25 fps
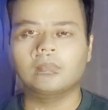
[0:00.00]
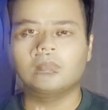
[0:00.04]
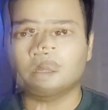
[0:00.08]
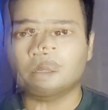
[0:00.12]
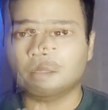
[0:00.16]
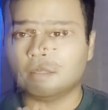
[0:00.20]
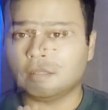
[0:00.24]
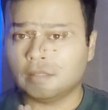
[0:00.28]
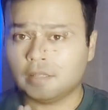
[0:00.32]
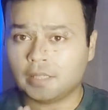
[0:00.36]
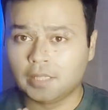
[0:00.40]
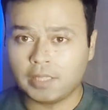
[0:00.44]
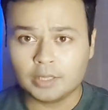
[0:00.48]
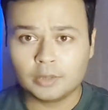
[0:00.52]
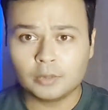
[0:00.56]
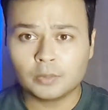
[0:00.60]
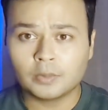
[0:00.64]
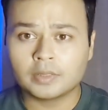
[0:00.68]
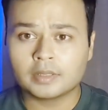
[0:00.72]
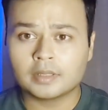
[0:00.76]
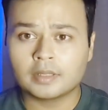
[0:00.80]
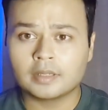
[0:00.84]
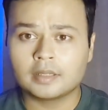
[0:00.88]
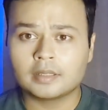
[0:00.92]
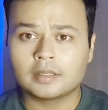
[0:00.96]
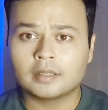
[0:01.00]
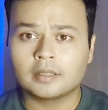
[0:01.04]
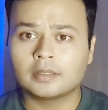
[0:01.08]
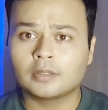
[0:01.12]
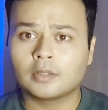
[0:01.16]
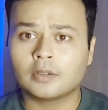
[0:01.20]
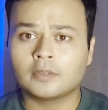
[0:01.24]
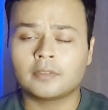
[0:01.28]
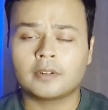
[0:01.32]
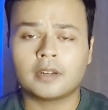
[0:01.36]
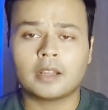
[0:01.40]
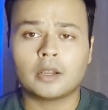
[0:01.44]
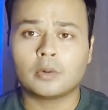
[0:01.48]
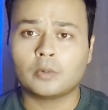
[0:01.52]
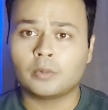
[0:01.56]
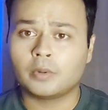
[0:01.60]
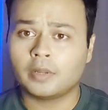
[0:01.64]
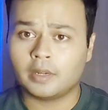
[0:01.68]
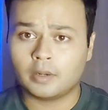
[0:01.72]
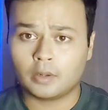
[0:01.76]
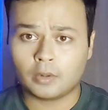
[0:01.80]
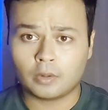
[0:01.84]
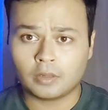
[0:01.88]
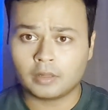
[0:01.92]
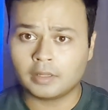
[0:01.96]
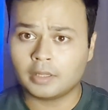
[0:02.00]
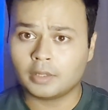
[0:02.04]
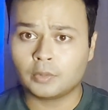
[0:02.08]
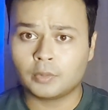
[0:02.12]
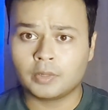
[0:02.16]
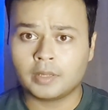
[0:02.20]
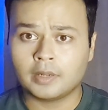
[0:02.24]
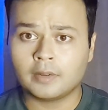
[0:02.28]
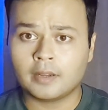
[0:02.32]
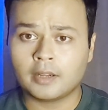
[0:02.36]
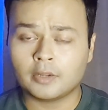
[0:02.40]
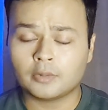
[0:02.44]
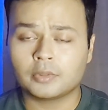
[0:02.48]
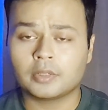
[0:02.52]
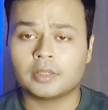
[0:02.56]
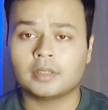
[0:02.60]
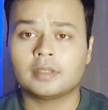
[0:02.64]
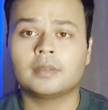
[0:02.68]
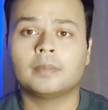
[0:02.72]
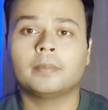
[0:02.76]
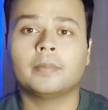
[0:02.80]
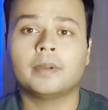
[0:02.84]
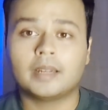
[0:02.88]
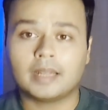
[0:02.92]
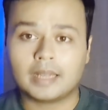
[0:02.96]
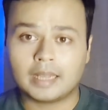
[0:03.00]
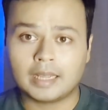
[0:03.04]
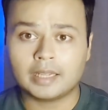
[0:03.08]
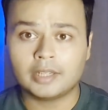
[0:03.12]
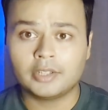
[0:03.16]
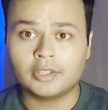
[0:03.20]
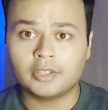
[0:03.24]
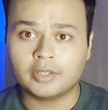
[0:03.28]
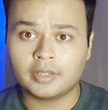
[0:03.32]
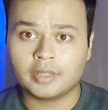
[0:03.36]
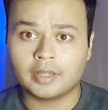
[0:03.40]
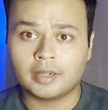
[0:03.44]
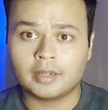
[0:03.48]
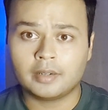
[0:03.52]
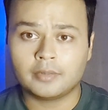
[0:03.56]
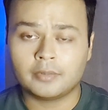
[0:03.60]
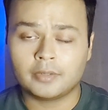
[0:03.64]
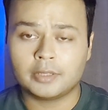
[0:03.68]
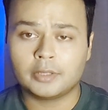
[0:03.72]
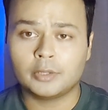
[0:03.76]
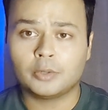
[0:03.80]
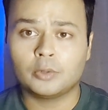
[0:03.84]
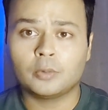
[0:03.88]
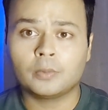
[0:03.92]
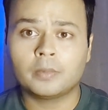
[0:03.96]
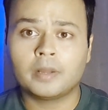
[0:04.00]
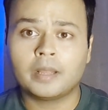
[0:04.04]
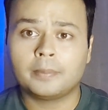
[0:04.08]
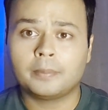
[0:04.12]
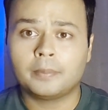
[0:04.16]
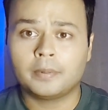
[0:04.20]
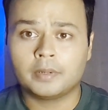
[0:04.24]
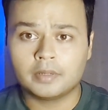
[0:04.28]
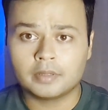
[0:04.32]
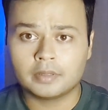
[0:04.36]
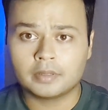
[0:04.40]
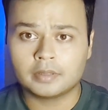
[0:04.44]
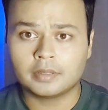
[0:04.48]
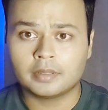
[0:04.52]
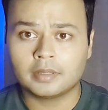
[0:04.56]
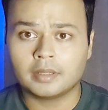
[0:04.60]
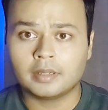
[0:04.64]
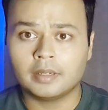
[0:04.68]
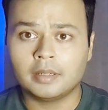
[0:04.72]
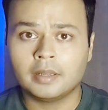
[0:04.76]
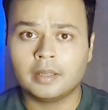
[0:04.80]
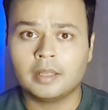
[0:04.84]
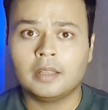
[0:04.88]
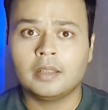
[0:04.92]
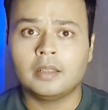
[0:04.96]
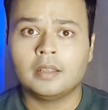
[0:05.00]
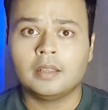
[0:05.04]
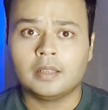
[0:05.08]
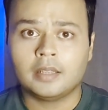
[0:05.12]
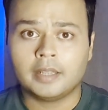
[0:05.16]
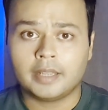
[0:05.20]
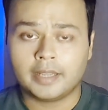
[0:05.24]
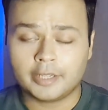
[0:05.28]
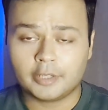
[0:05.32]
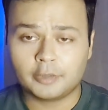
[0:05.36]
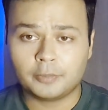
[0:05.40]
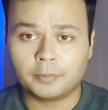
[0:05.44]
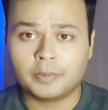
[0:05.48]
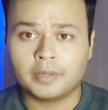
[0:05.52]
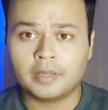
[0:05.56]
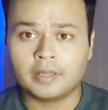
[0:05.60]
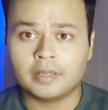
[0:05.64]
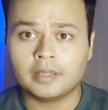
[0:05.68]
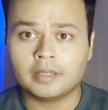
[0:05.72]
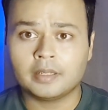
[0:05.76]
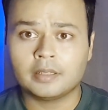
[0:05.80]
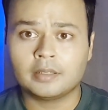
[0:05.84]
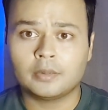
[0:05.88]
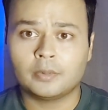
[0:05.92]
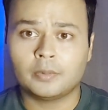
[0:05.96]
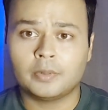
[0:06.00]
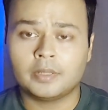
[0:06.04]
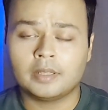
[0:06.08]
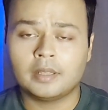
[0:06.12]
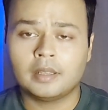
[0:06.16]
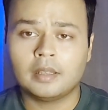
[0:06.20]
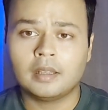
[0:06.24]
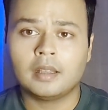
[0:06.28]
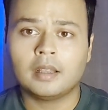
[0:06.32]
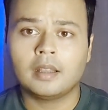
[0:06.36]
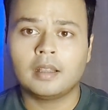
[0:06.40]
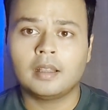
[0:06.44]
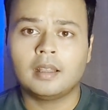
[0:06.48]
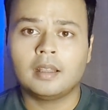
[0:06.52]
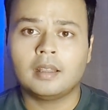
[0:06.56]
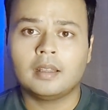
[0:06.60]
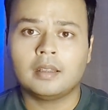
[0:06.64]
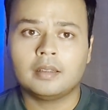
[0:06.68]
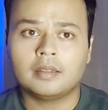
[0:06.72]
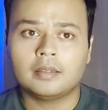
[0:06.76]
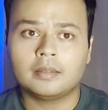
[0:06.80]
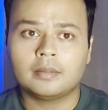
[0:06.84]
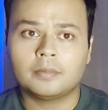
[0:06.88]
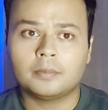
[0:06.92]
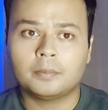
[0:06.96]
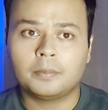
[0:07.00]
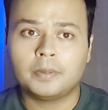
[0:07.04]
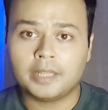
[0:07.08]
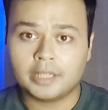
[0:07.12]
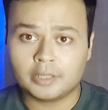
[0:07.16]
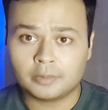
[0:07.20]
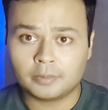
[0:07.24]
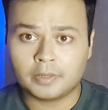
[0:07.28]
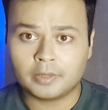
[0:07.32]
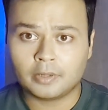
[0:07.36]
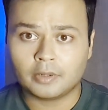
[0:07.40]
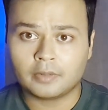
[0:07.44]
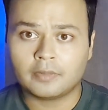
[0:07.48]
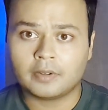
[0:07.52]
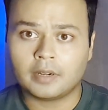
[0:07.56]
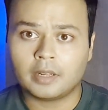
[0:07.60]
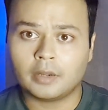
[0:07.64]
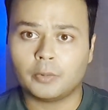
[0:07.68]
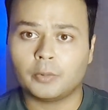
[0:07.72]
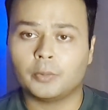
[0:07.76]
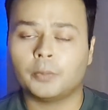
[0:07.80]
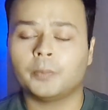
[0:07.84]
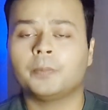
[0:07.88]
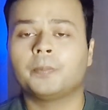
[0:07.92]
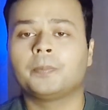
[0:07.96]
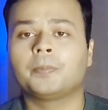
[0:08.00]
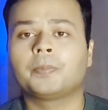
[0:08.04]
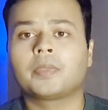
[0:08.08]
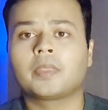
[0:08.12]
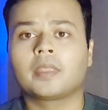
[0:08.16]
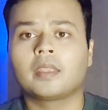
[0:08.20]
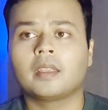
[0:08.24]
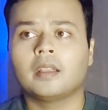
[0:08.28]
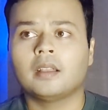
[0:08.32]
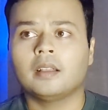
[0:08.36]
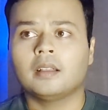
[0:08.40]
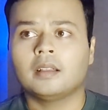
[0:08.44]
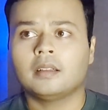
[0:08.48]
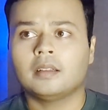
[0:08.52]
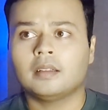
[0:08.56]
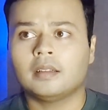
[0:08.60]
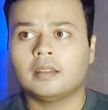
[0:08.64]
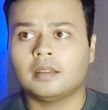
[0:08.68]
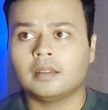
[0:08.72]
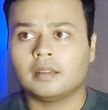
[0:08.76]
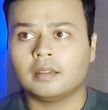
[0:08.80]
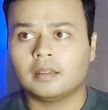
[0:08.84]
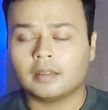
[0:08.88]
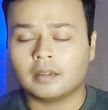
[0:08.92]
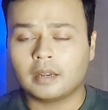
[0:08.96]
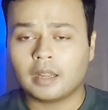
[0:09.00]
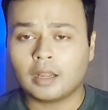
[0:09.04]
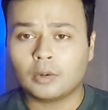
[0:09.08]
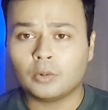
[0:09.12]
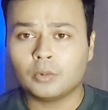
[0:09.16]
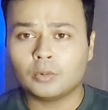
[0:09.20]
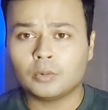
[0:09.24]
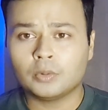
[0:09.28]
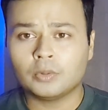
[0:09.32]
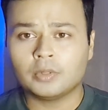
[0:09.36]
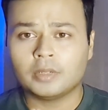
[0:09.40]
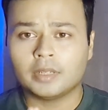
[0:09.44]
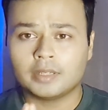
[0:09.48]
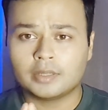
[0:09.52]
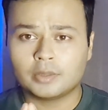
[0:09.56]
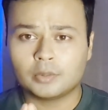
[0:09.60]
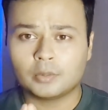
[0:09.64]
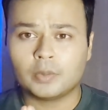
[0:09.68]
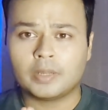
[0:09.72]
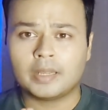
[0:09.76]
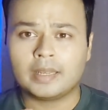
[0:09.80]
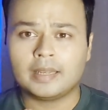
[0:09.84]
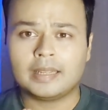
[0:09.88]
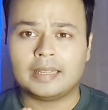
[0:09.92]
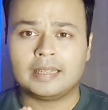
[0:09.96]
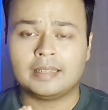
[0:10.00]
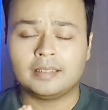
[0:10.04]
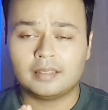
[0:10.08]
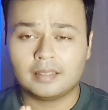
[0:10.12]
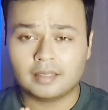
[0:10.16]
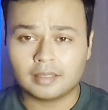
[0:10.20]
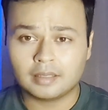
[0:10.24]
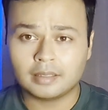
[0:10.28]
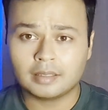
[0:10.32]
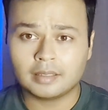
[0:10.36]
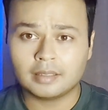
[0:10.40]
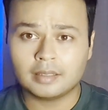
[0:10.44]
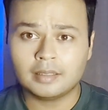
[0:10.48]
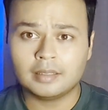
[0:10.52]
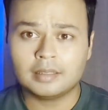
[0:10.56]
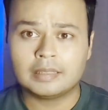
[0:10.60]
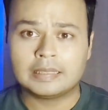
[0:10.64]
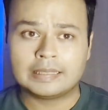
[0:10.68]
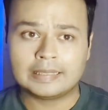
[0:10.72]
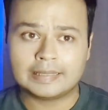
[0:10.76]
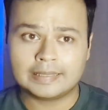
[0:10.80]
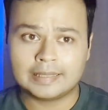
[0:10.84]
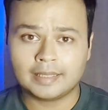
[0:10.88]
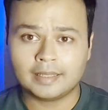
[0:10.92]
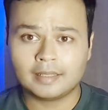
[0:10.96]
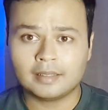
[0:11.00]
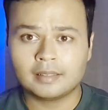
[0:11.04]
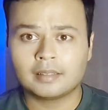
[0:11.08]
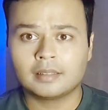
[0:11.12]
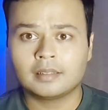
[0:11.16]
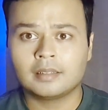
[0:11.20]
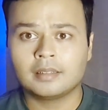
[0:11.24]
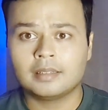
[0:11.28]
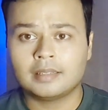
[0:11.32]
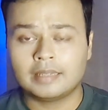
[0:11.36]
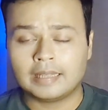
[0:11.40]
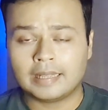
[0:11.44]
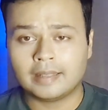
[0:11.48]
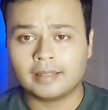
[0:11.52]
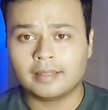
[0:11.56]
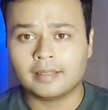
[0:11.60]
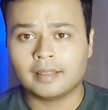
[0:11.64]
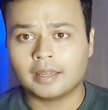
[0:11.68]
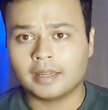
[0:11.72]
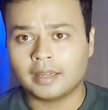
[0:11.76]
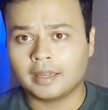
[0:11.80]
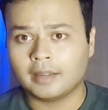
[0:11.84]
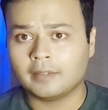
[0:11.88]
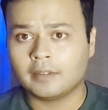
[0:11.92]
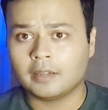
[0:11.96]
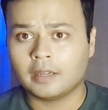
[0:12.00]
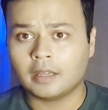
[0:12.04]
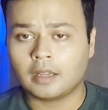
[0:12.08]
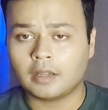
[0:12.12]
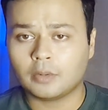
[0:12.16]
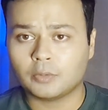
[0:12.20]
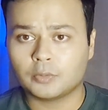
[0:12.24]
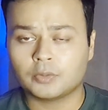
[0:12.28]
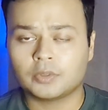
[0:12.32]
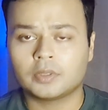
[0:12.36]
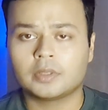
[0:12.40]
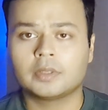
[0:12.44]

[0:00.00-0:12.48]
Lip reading: These were the results of Rahu in all the 12 houses, but I share with you my personal experience with placement of Rahu. Rahu does well in 3rd, 6th, 10th and 11th house